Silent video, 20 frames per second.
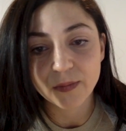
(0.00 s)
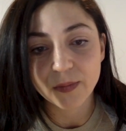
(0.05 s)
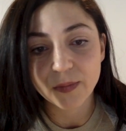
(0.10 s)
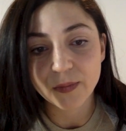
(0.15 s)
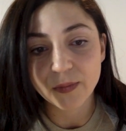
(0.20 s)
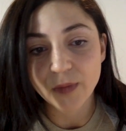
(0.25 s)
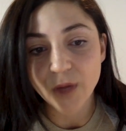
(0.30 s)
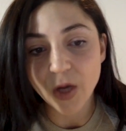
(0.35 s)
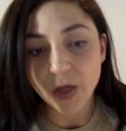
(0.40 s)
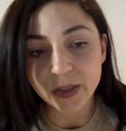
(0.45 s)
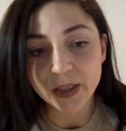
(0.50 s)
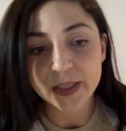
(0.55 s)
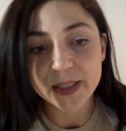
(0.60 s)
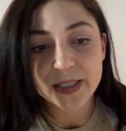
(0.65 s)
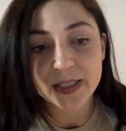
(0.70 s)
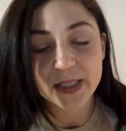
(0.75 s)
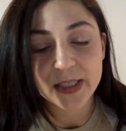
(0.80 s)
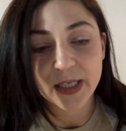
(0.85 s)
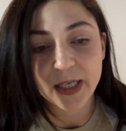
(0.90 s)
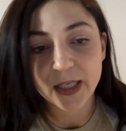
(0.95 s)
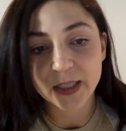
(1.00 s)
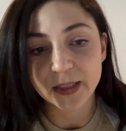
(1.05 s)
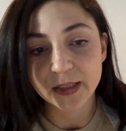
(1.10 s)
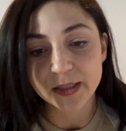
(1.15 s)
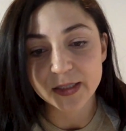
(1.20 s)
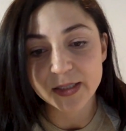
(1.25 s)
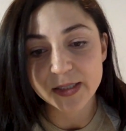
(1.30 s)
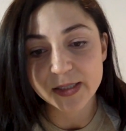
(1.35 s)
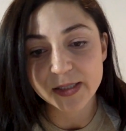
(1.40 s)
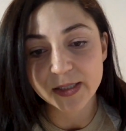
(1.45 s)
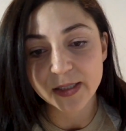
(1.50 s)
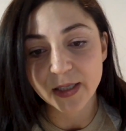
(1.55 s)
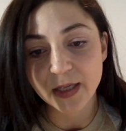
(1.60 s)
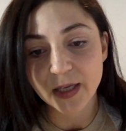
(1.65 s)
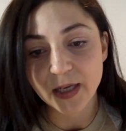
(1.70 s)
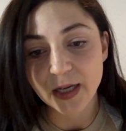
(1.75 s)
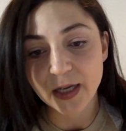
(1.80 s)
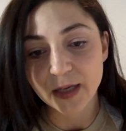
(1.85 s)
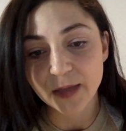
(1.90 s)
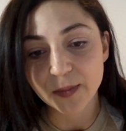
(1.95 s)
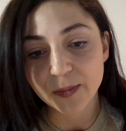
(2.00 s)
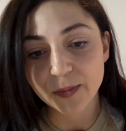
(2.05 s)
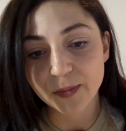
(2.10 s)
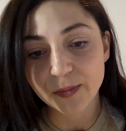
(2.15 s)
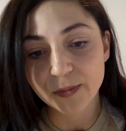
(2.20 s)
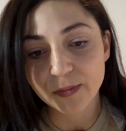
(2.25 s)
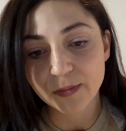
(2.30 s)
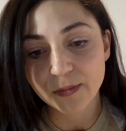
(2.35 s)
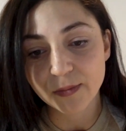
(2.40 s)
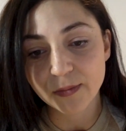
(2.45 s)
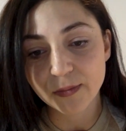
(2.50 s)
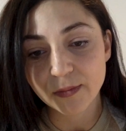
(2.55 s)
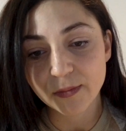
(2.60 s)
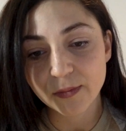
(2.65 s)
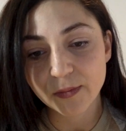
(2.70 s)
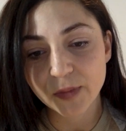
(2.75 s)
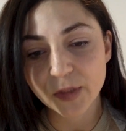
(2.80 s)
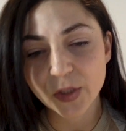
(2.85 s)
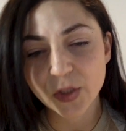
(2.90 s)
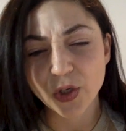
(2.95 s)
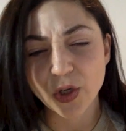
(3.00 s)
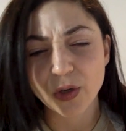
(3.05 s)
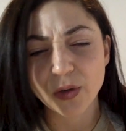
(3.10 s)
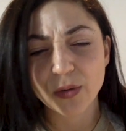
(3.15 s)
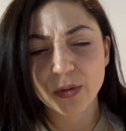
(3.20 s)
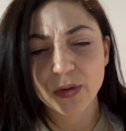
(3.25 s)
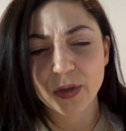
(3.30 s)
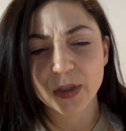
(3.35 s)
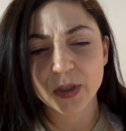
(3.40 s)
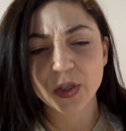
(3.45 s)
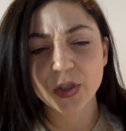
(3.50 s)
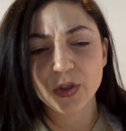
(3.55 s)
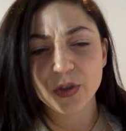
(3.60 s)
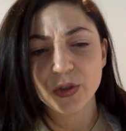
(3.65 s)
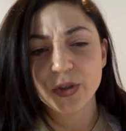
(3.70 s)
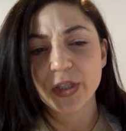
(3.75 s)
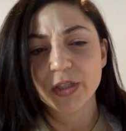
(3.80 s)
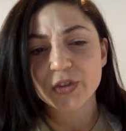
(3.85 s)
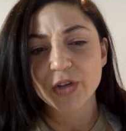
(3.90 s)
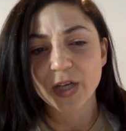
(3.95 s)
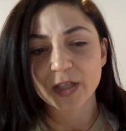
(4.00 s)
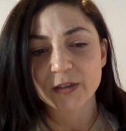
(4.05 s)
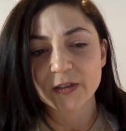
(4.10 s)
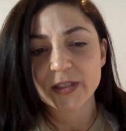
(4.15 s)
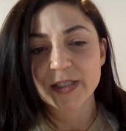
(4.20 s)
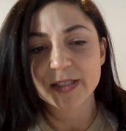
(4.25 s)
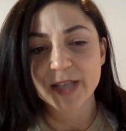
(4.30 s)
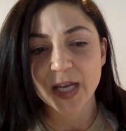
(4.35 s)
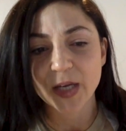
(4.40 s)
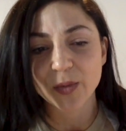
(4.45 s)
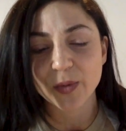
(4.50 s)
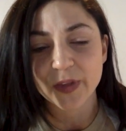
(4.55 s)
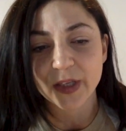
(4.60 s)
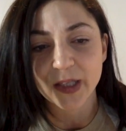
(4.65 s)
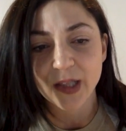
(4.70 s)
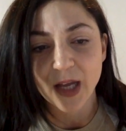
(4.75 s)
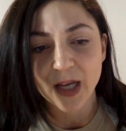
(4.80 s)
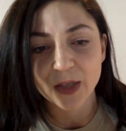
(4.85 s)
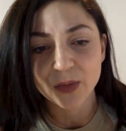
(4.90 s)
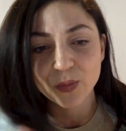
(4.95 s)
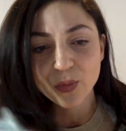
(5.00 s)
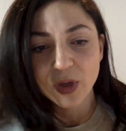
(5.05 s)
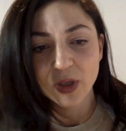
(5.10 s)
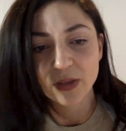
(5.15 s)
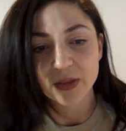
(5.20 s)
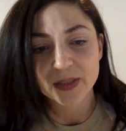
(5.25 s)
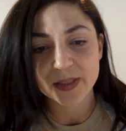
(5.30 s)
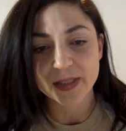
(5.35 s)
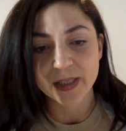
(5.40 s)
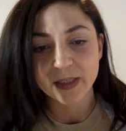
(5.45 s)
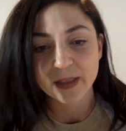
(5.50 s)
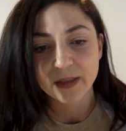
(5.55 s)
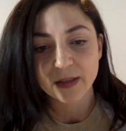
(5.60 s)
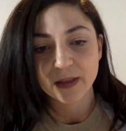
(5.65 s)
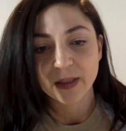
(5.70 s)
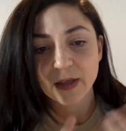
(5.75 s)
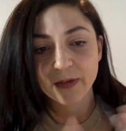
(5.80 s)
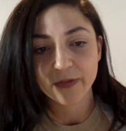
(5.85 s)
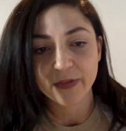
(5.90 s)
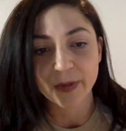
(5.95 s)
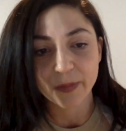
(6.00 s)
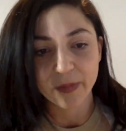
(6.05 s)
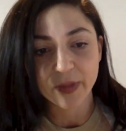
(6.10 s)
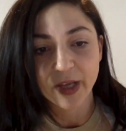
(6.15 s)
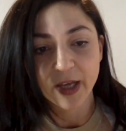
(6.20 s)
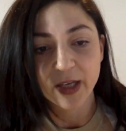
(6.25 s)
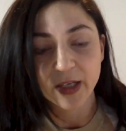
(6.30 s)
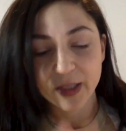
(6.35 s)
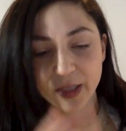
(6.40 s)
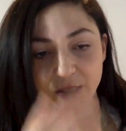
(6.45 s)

honest and you need to understand what the client wants and give them that,